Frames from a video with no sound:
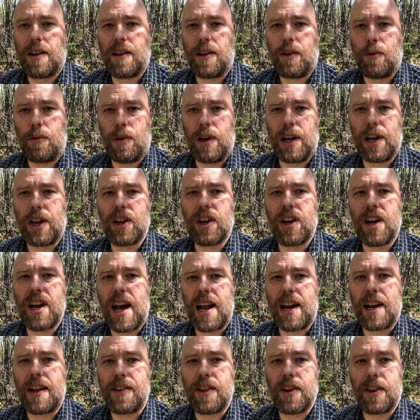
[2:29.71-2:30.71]
They're really good
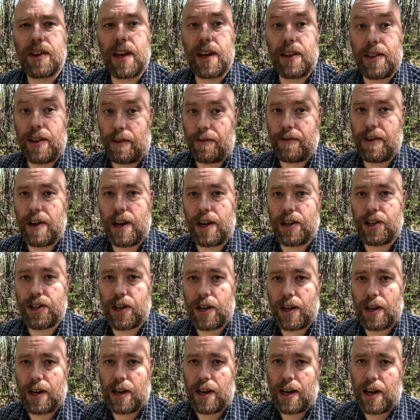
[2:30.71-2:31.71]
at it. They'll get their
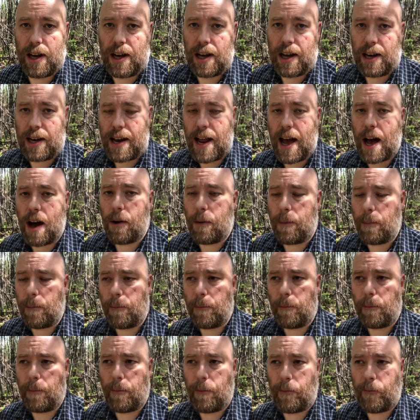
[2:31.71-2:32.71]
fish. Now,
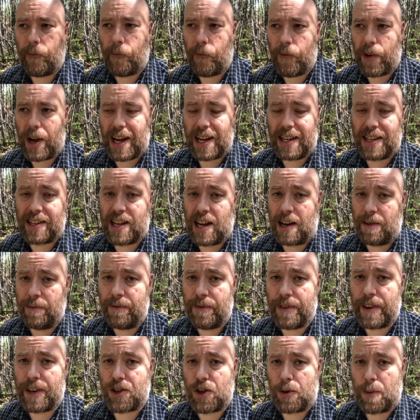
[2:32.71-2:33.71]
a
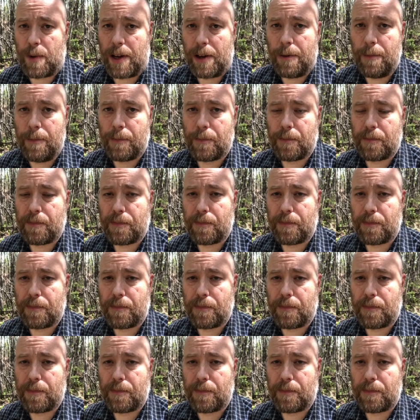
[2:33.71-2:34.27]
dumb fisherman